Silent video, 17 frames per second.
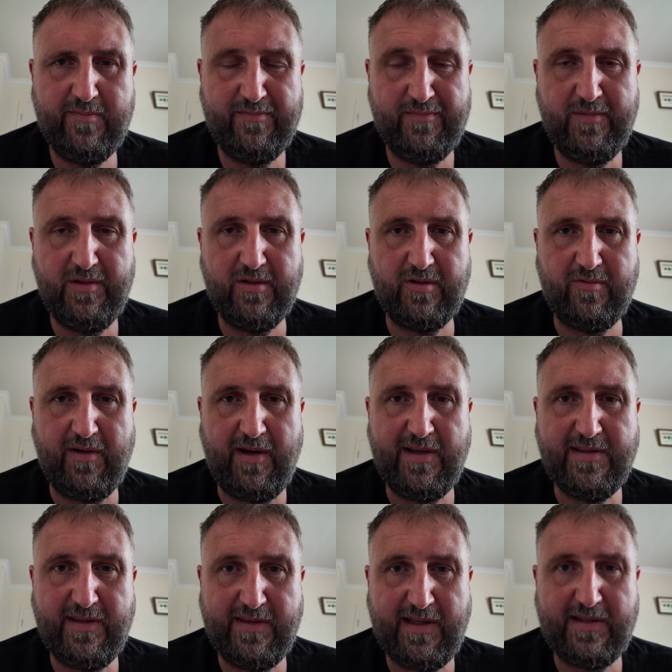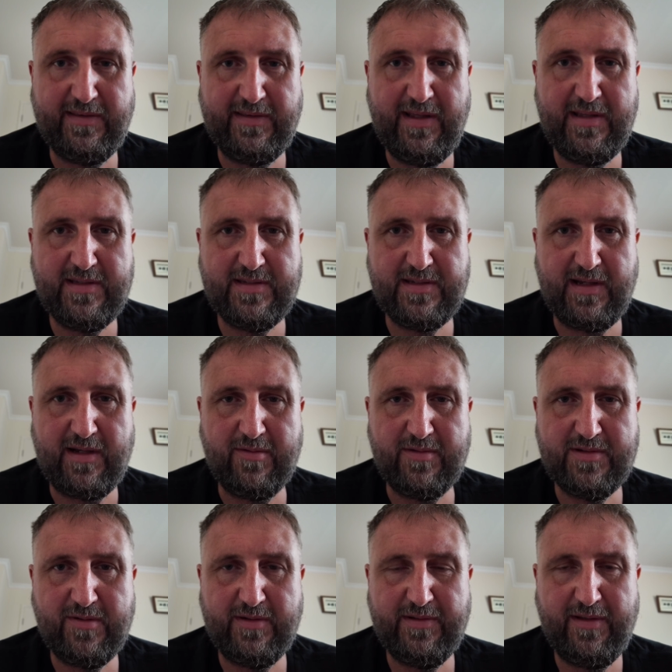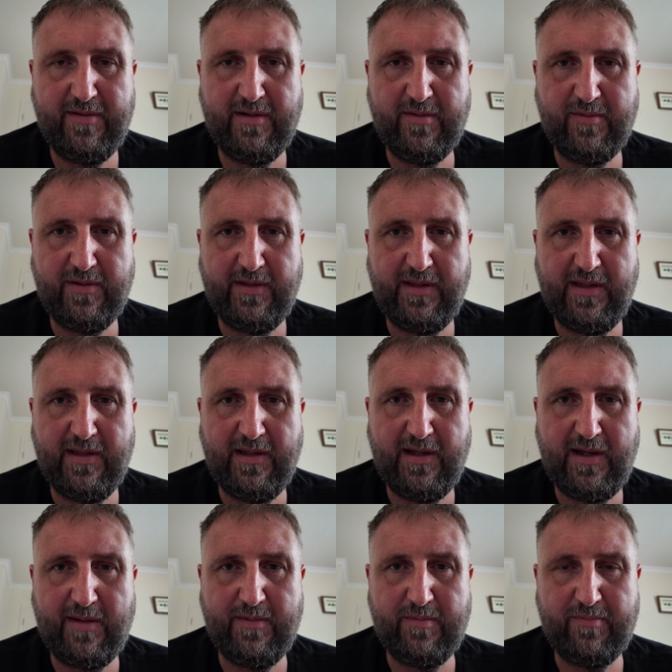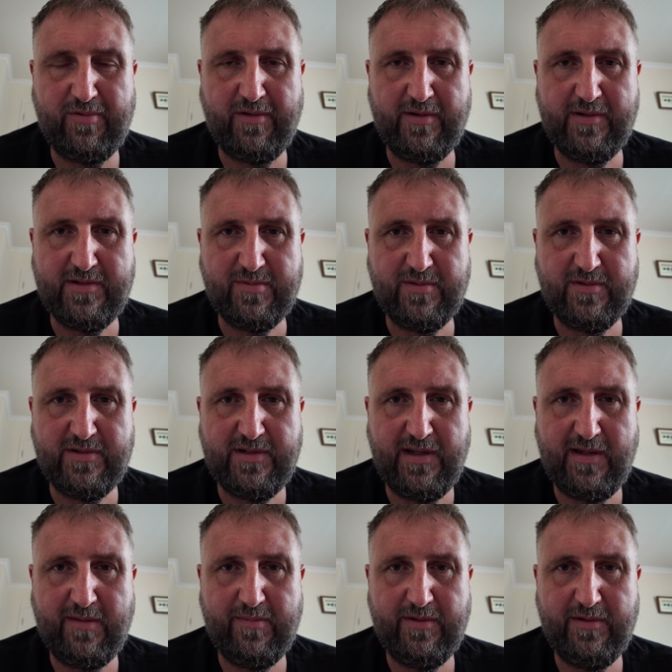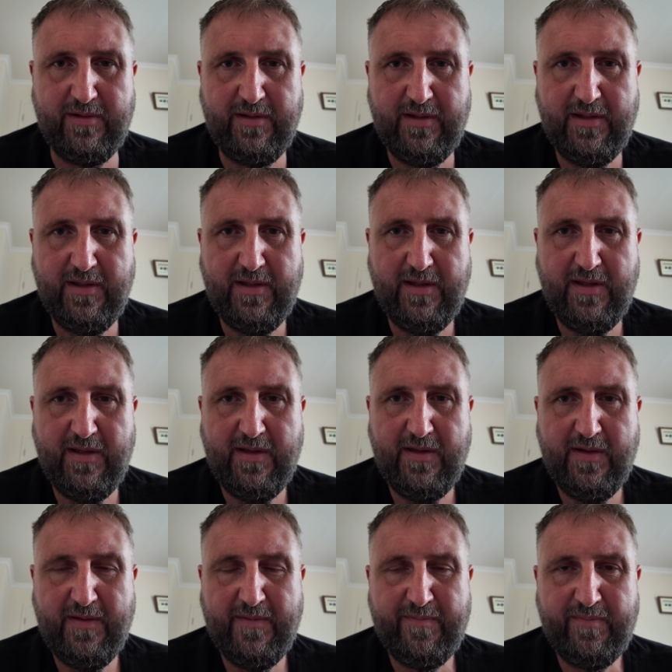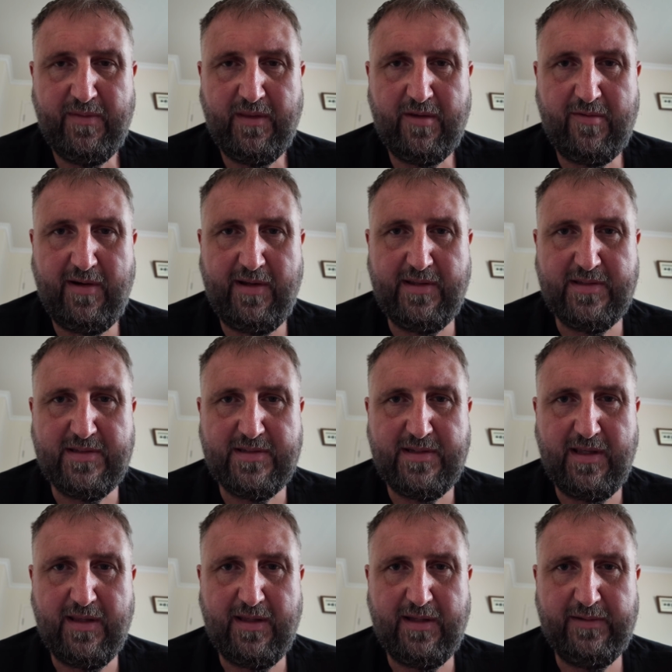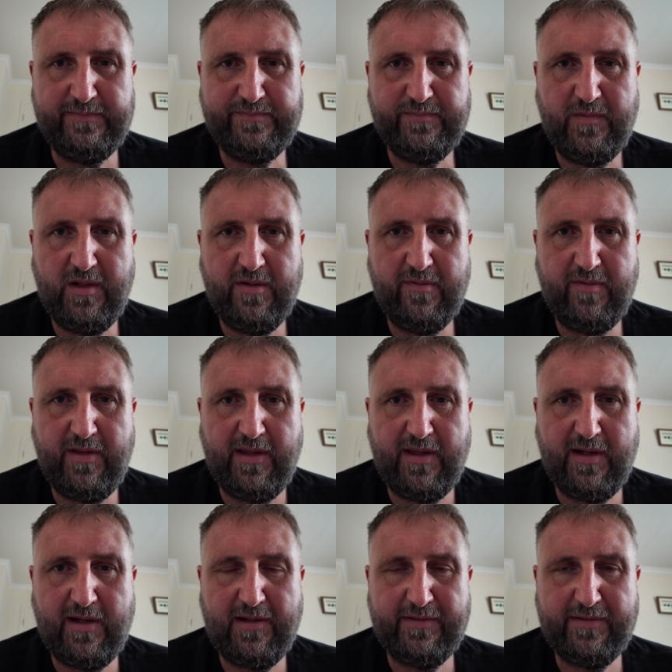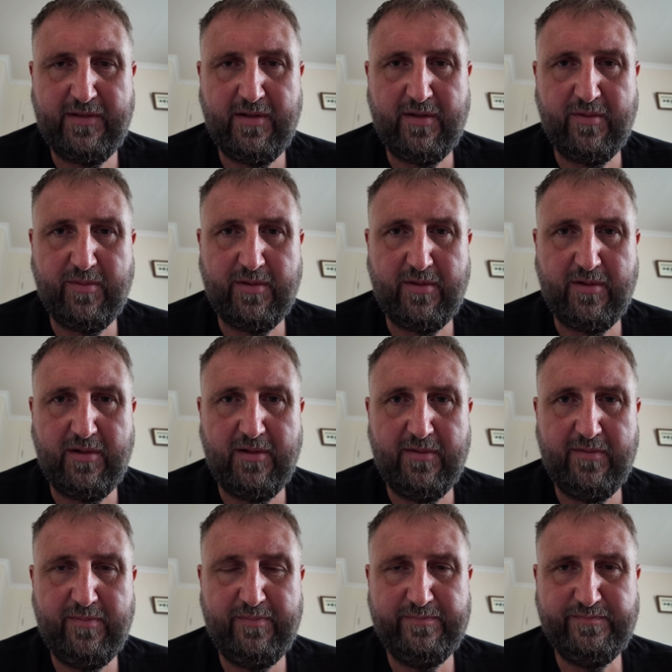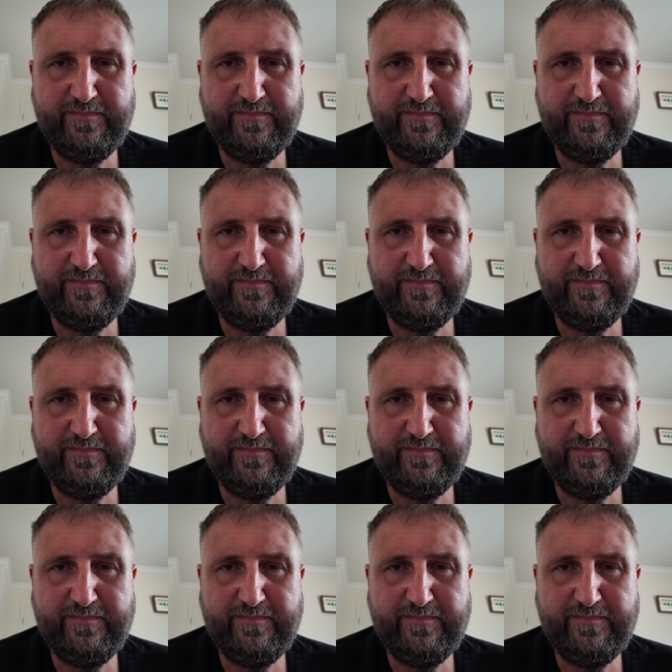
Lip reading: looked great. That did sell, so I don't know what the hammer price was yet, but great to see that. Lovely car. It's another one I'd love.